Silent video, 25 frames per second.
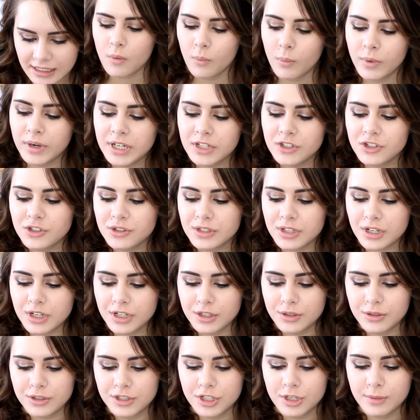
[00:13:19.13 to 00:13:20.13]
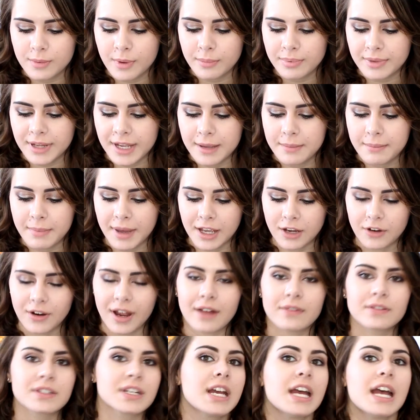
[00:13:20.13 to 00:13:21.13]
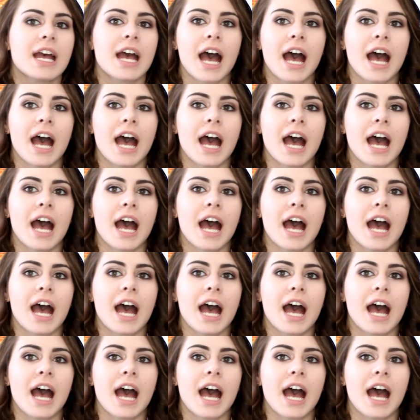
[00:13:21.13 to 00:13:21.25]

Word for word: When did you start YouTube and playing Minecraft?